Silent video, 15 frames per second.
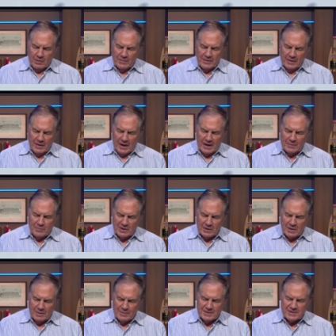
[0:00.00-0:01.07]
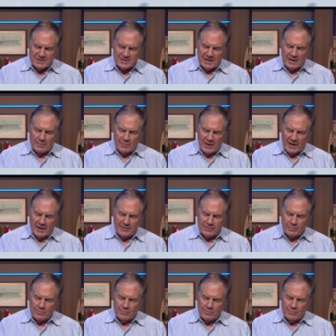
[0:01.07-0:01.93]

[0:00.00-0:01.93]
all the linemen come at the same path.